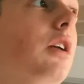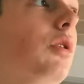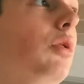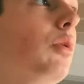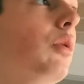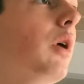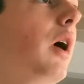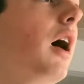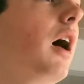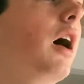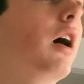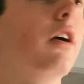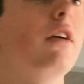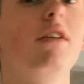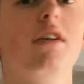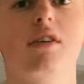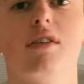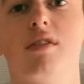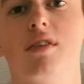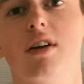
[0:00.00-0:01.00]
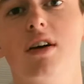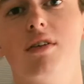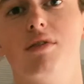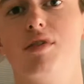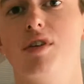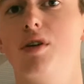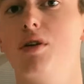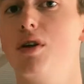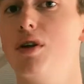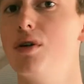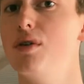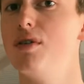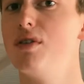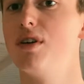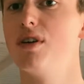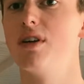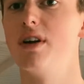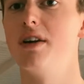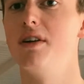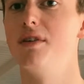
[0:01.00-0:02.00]
you aren't yourself. You
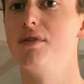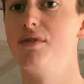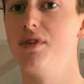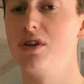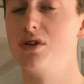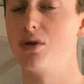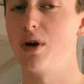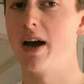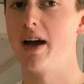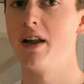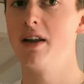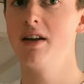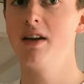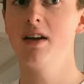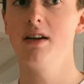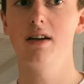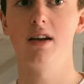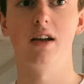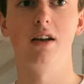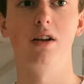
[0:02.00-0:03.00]
lose your individuality